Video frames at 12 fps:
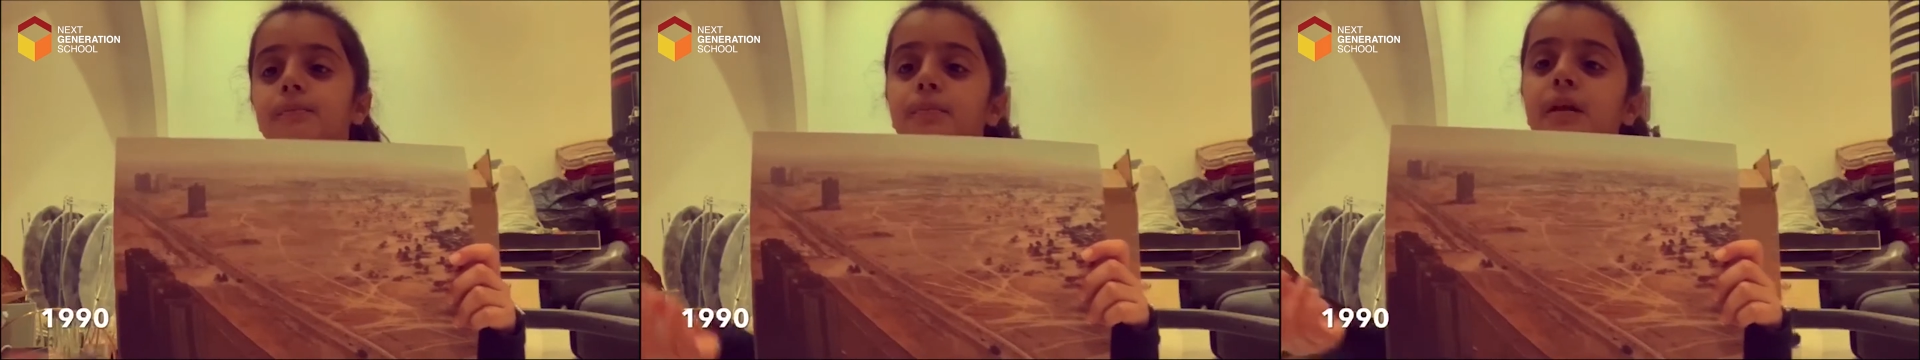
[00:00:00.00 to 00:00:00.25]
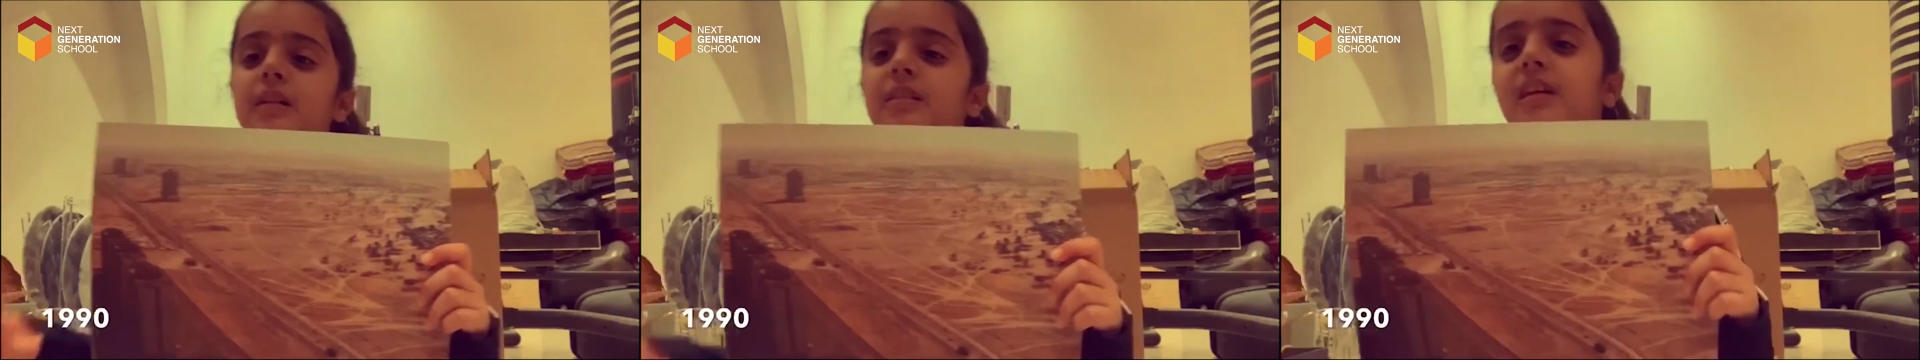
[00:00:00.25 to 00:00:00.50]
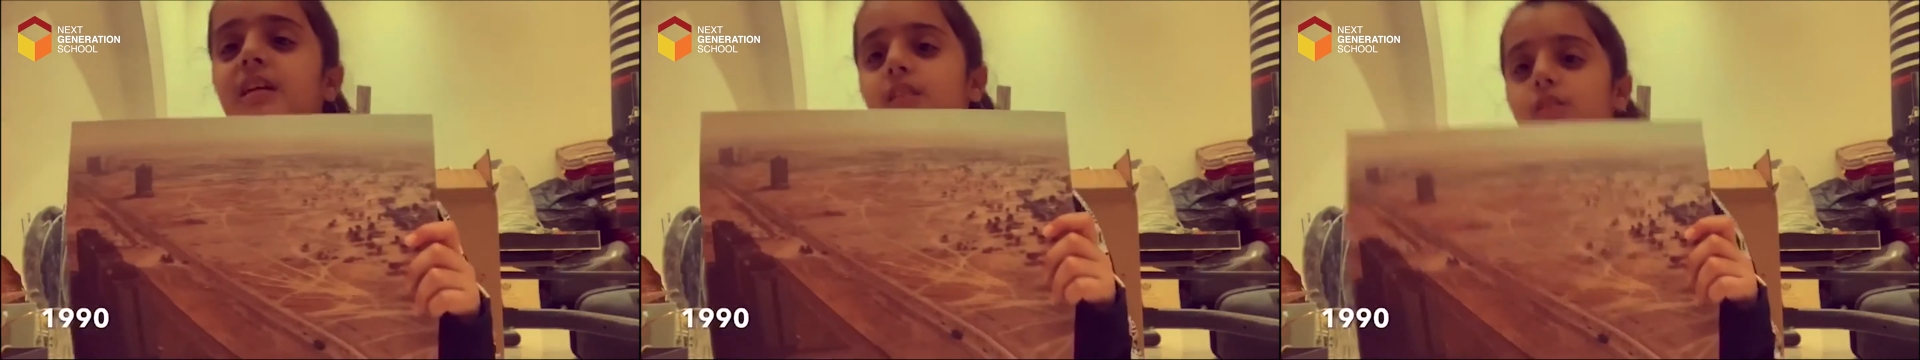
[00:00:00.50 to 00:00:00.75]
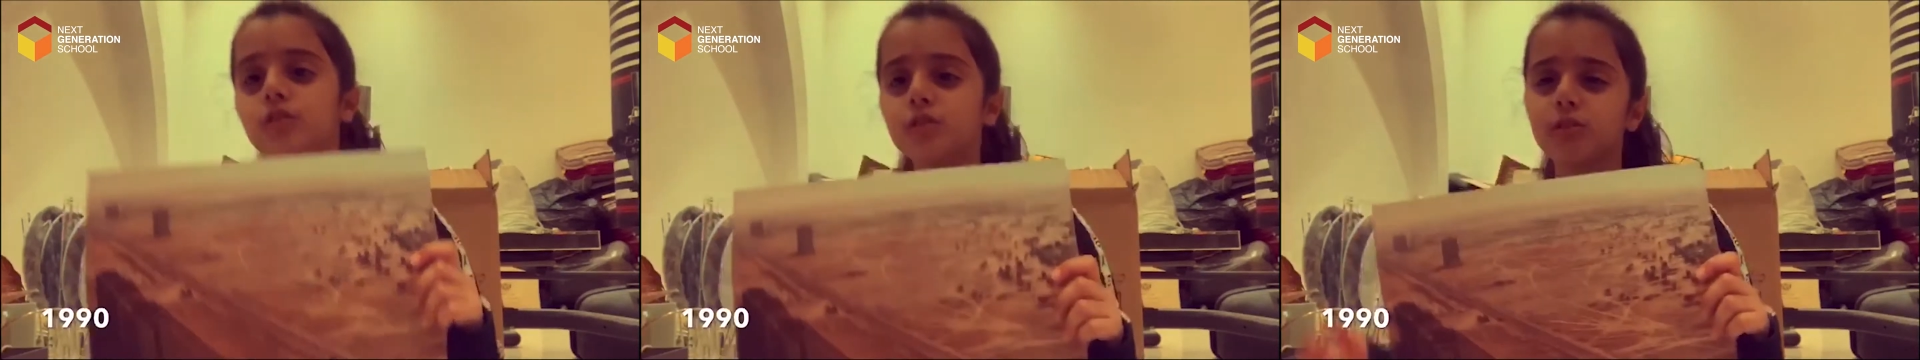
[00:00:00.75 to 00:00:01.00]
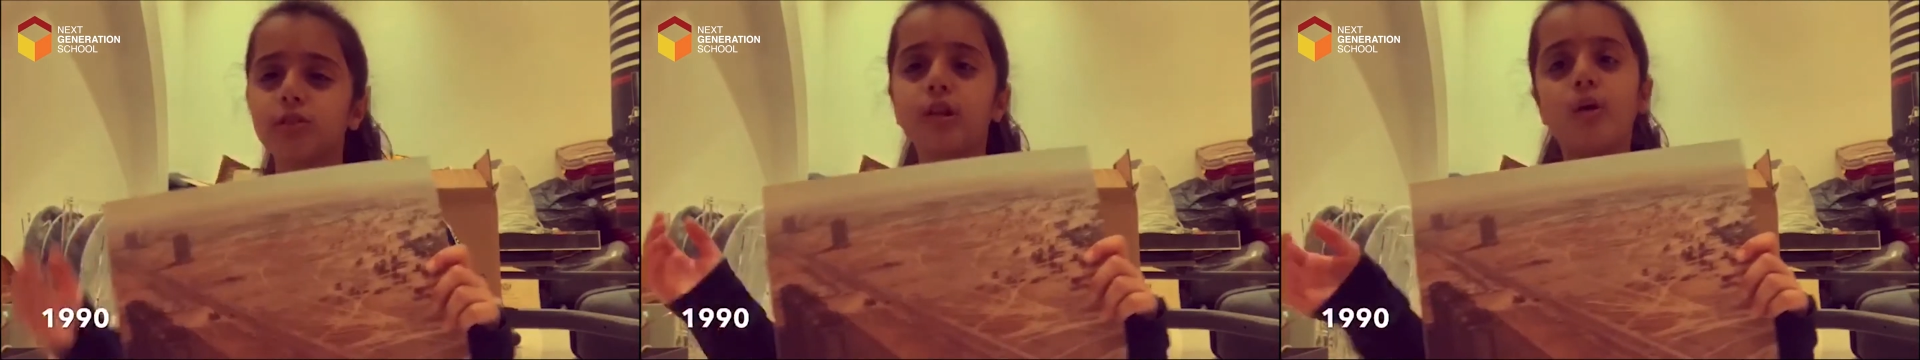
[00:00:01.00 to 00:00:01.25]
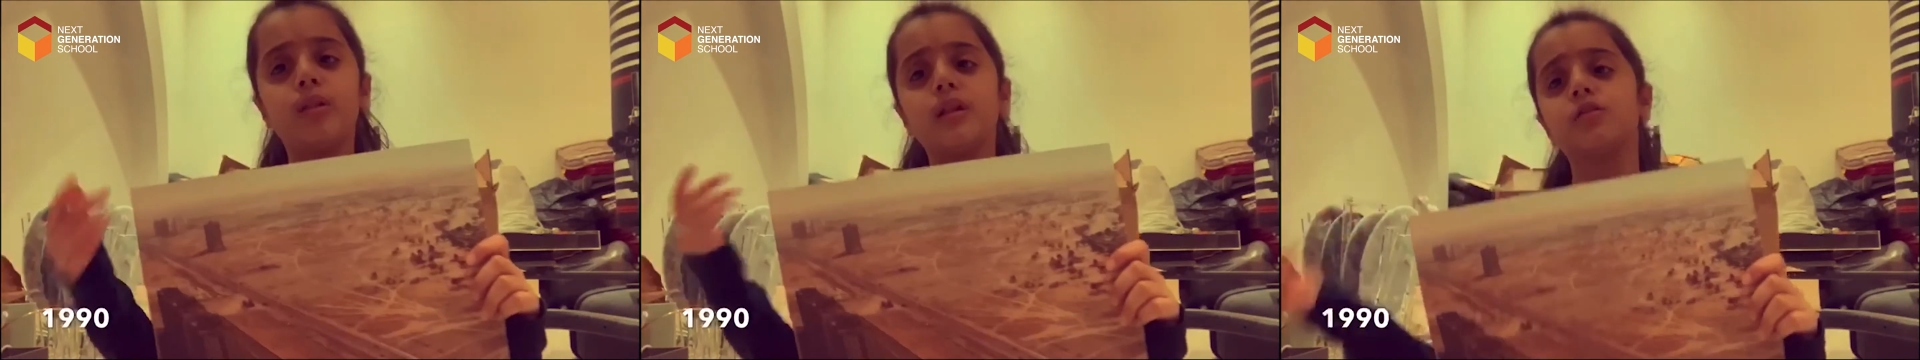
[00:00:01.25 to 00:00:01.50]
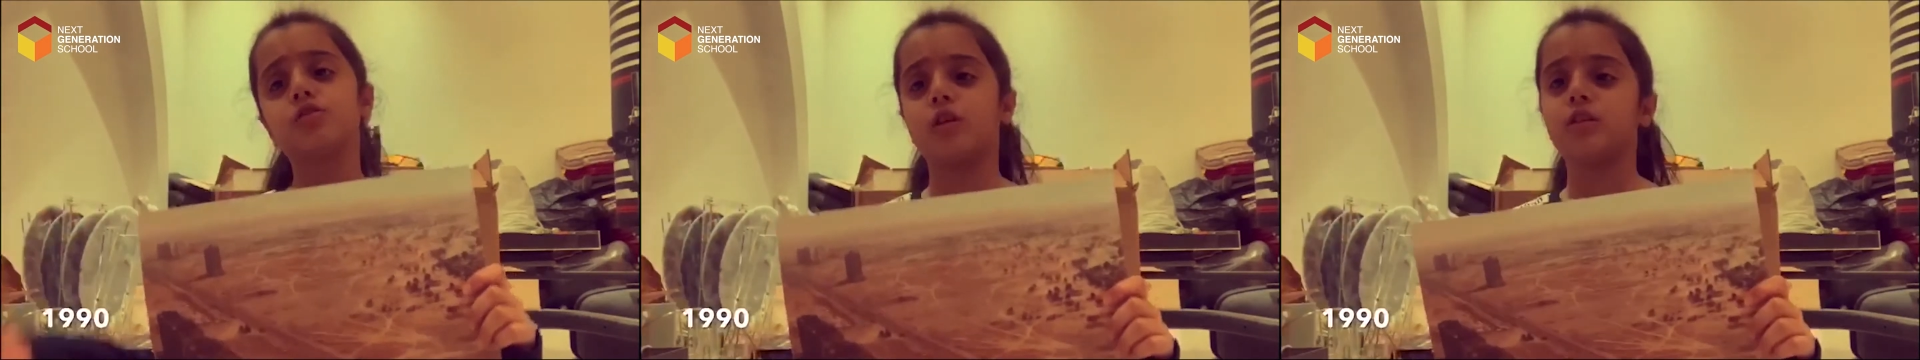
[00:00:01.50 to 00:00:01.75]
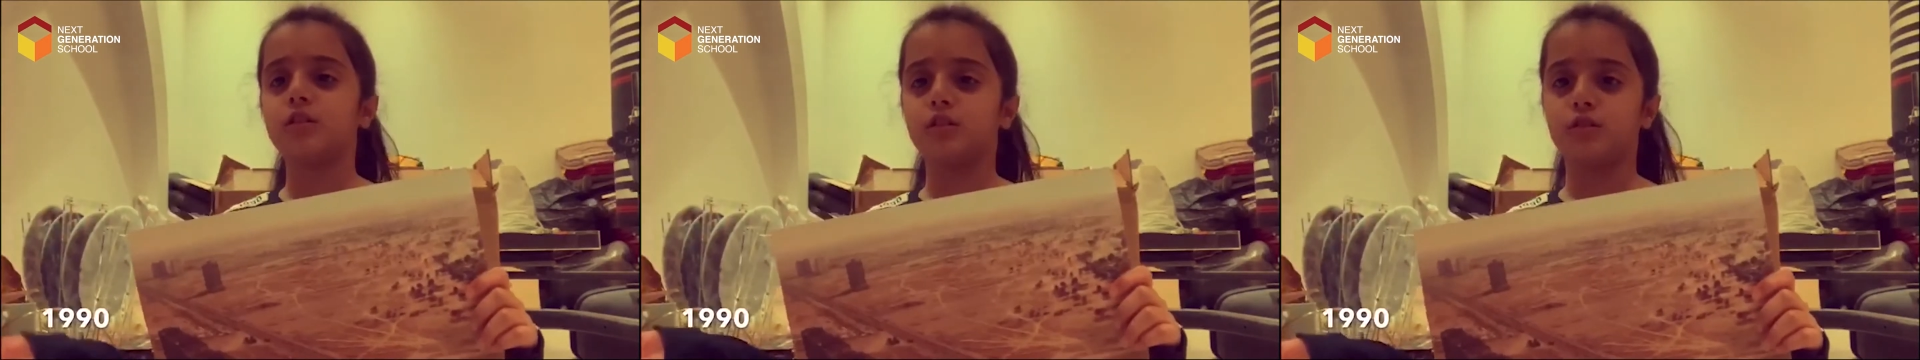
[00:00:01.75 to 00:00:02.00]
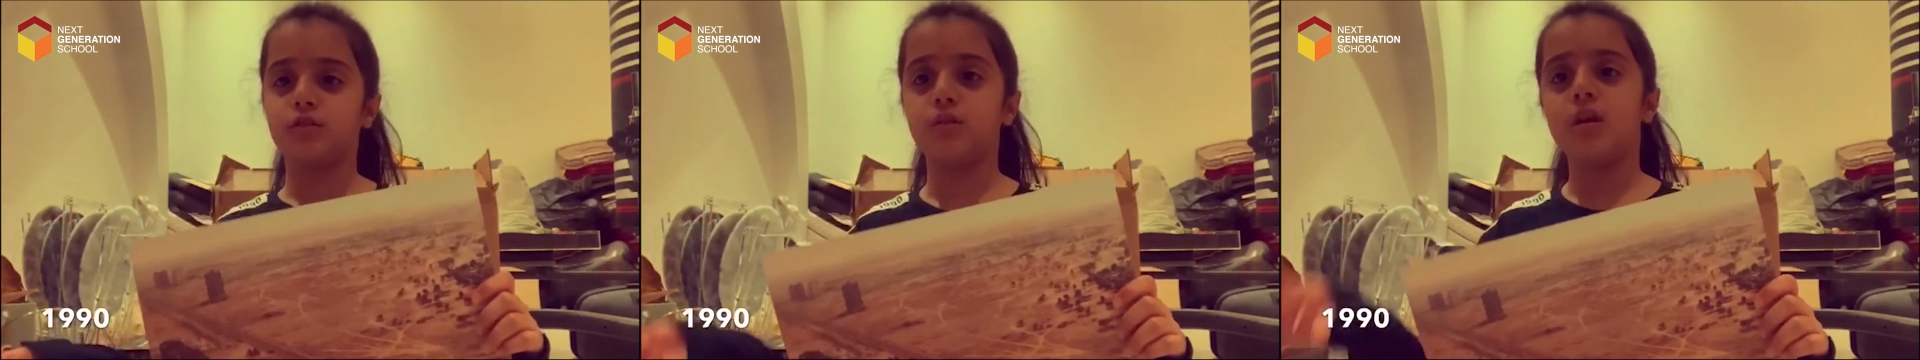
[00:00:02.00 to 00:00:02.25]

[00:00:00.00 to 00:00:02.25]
buildings slowly started to